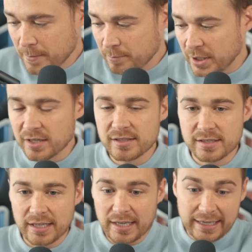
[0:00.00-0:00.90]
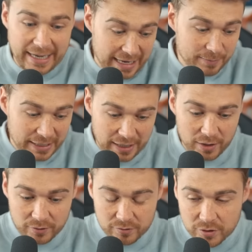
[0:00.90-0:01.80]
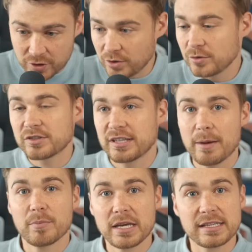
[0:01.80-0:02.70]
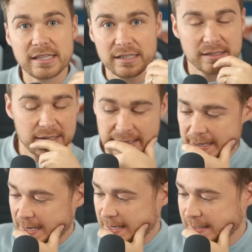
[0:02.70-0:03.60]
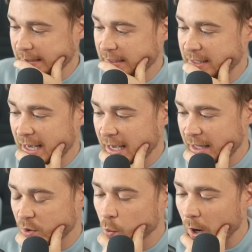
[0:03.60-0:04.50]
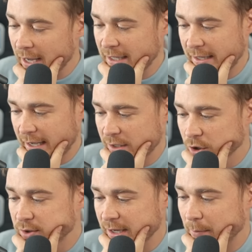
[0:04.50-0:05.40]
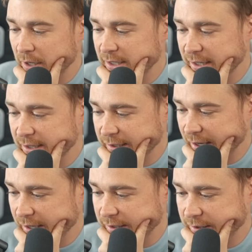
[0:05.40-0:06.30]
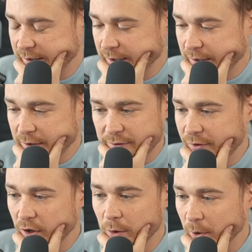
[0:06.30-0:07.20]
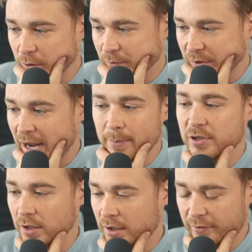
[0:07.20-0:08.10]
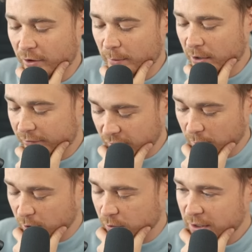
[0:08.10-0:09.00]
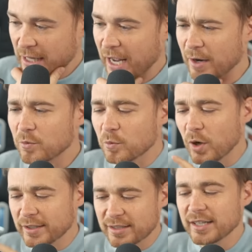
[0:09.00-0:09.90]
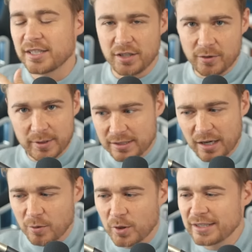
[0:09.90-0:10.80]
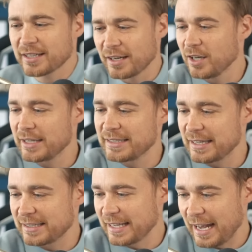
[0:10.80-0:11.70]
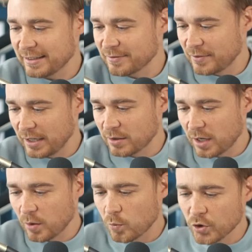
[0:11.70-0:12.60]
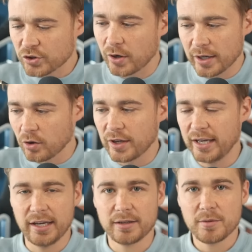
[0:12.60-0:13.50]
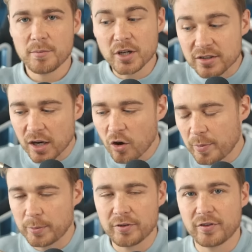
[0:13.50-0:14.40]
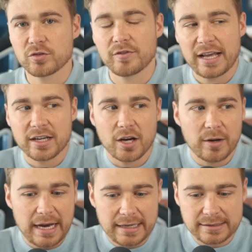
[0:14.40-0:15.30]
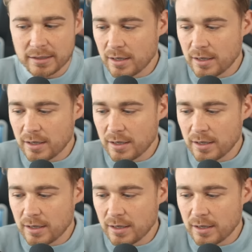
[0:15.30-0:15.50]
because it came down to set pieces. And the way that they do set pieces is phenomenal, absolutely phenomenal. And what I started to do is I wanted to kind of look into the stats and think, like, what's going on here? Because a lot of people have sort of had a go at